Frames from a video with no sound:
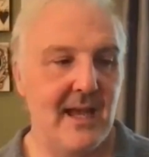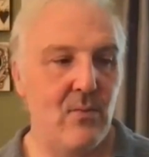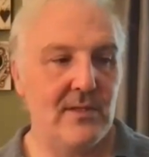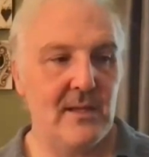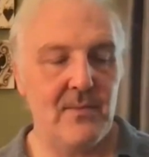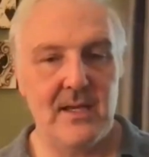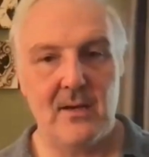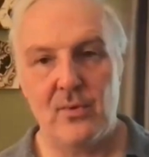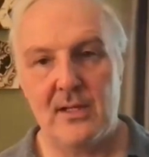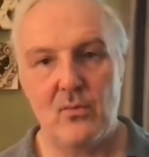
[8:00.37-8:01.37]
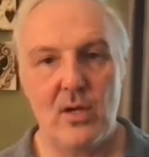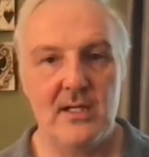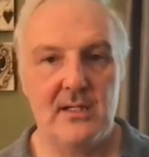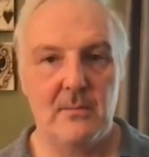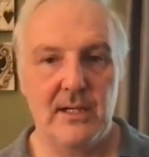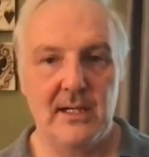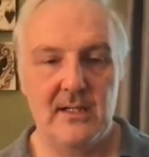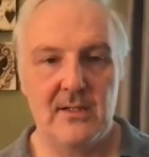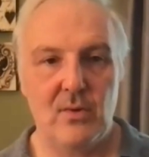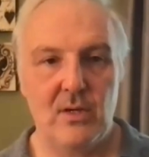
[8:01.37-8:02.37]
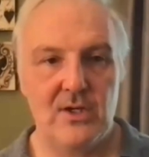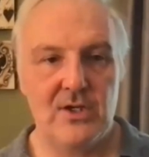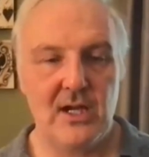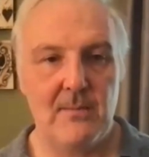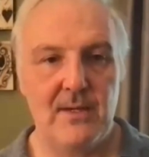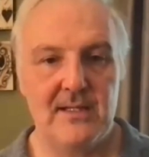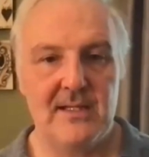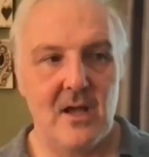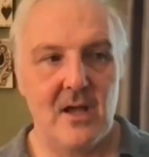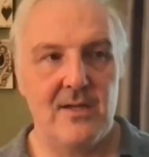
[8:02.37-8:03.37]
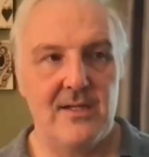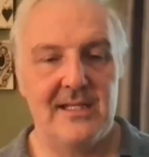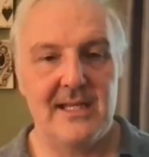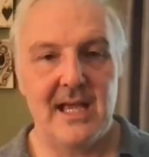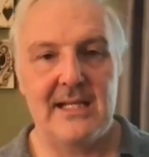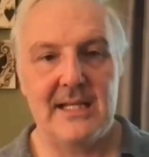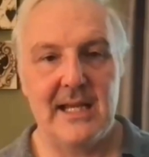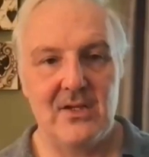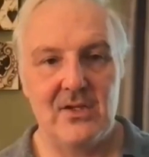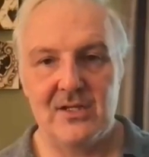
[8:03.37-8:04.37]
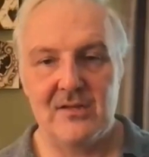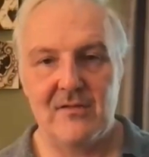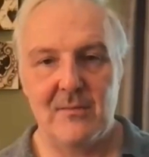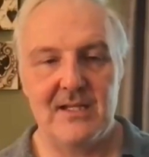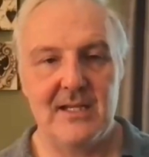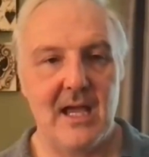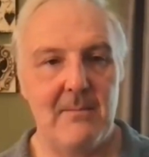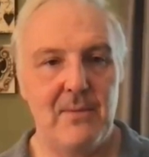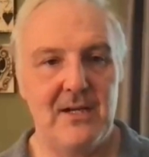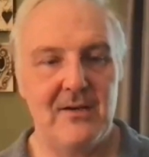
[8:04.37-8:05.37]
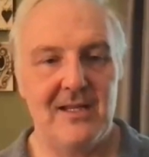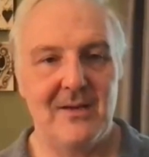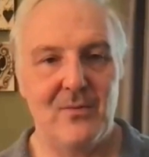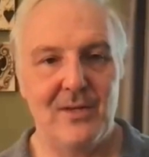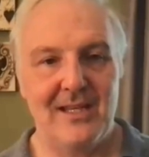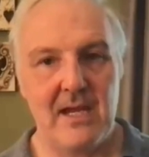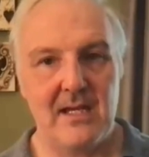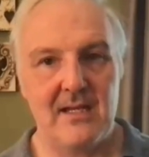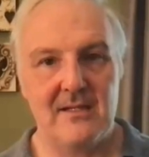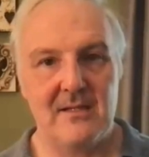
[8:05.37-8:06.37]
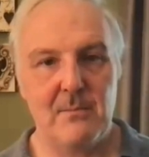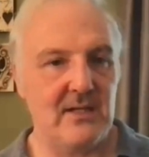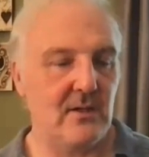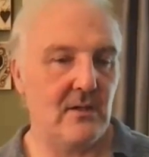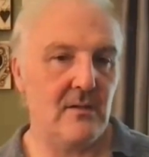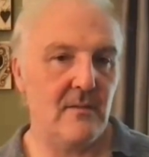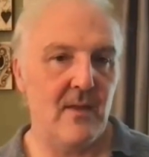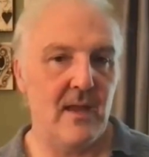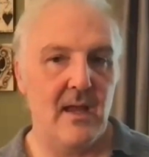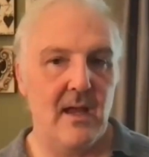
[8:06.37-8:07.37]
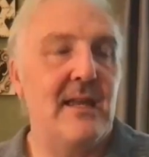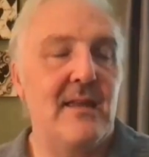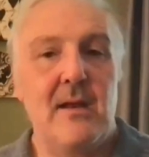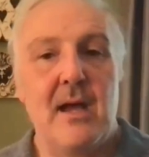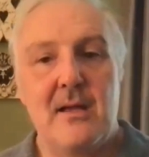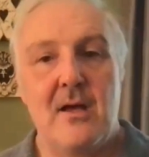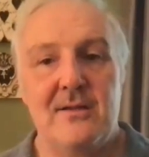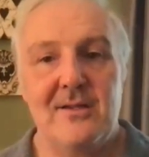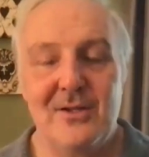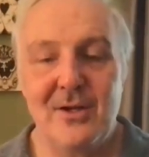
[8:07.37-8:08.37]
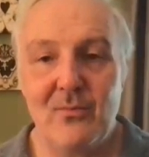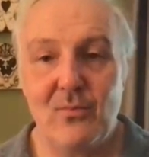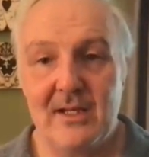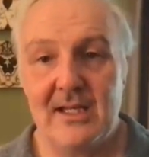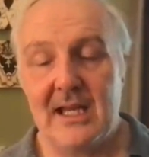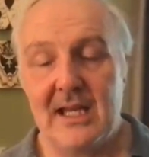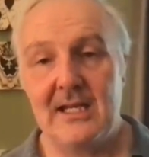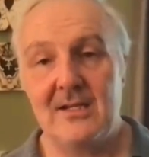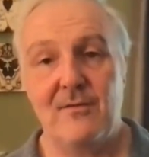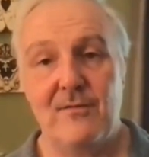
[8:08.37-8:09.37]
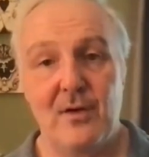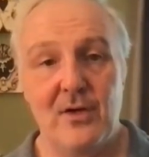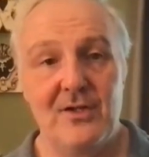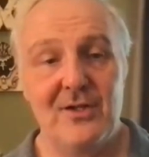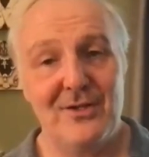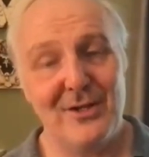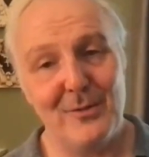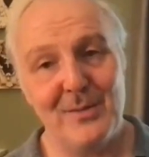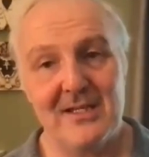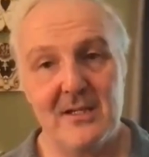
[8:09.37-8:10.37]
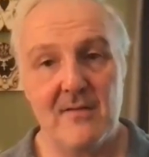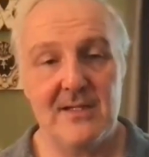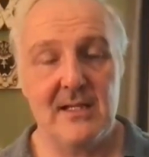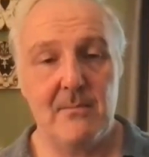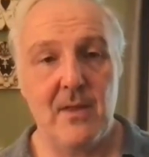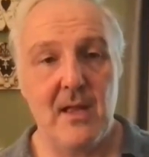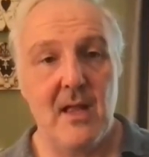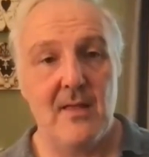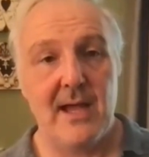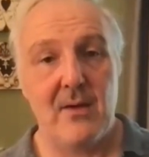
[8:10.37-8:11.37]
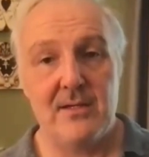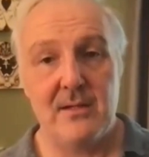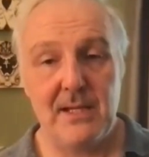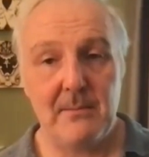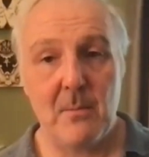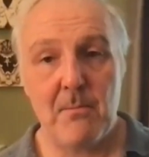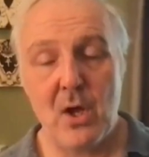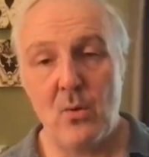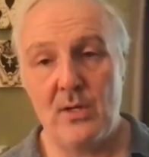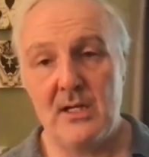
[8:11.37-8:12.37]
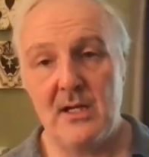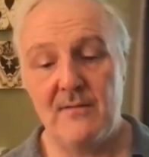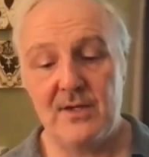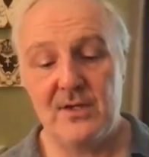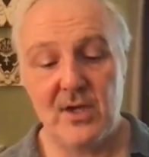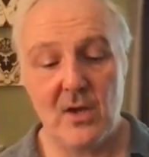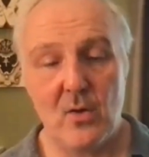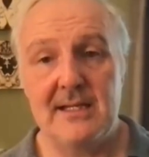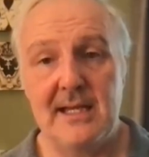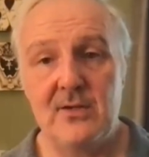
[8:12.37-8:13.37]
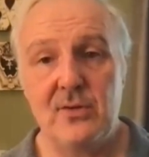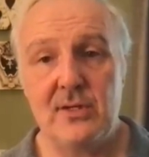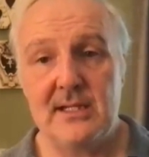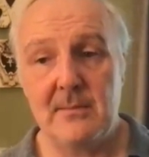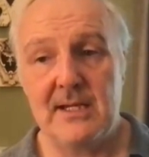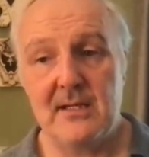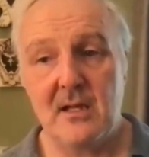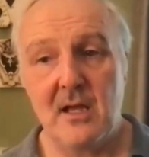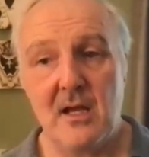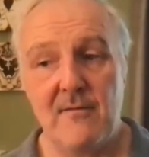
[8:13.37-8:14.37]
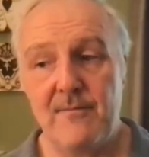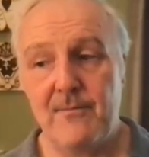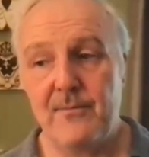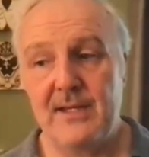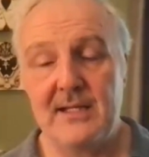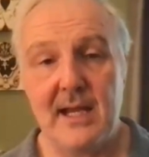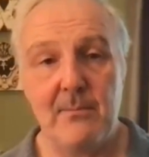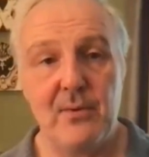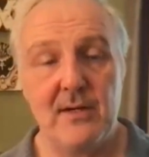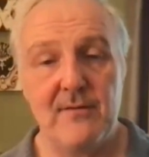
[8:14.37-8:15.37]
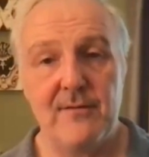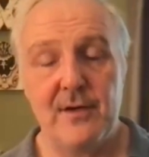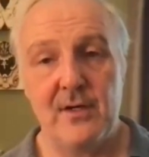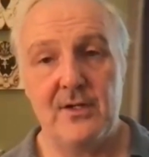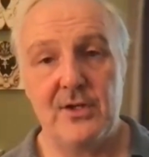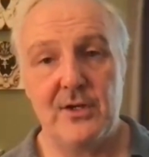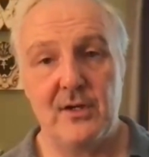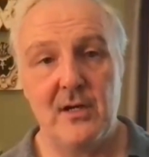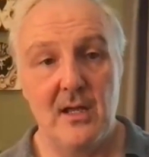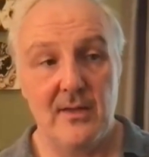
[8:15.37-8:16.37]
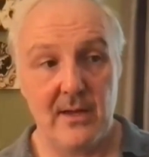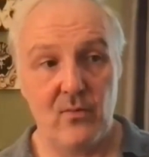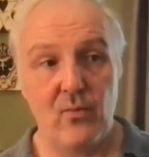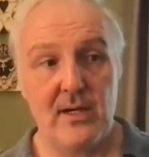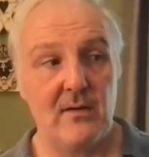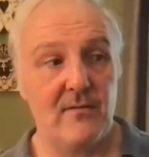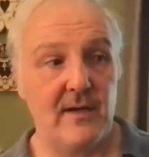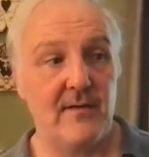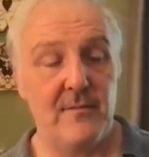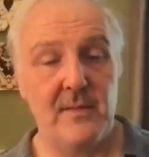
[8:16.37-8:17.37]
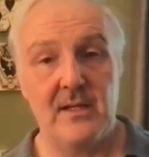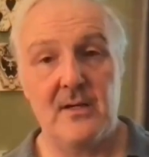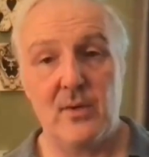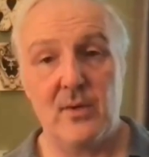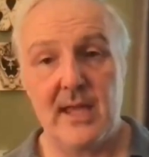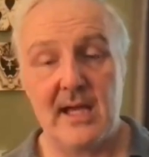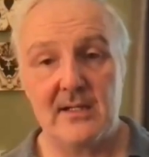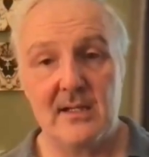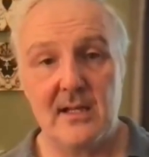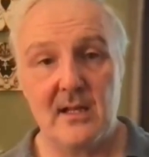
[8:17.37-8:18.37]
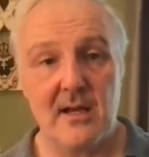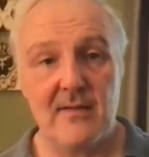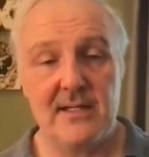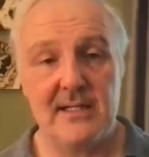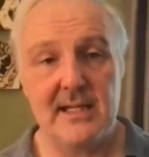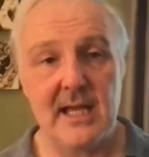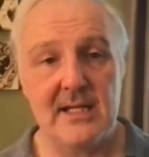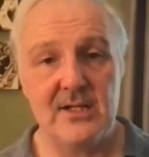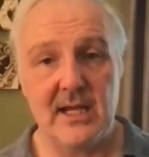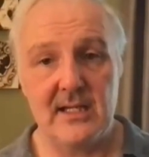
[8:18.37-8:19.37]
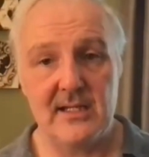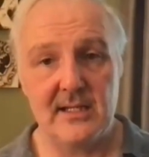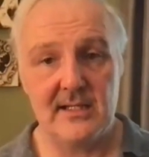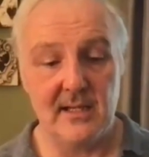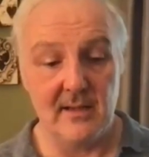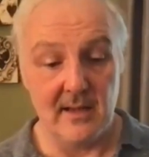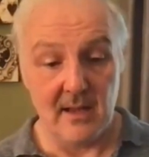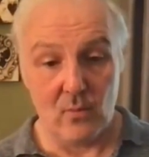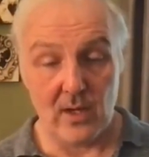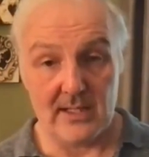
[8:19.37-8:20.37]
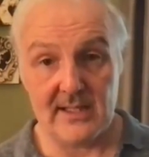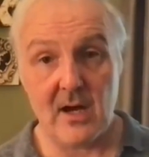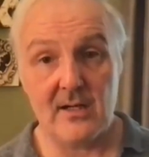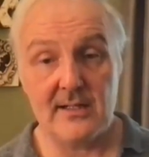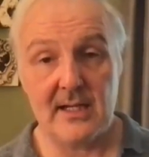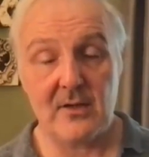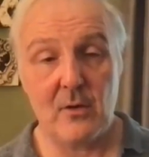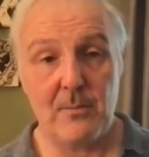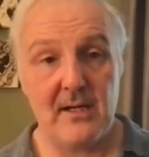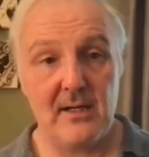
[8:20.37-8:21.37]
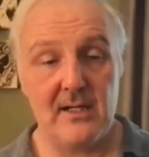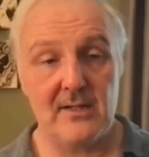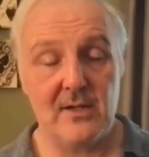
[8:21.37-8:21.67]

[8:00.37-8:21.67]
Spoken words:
And that was something I really wanted to bring into our ship is all the design tensions from the time period that really made it special. And then I also started really getting into furniture too, because obviously that was a big component of the show. It's interesting because a lot of contemporary furniture that we're very familiar with, actually a lot of the design genesis was the Art Deco period.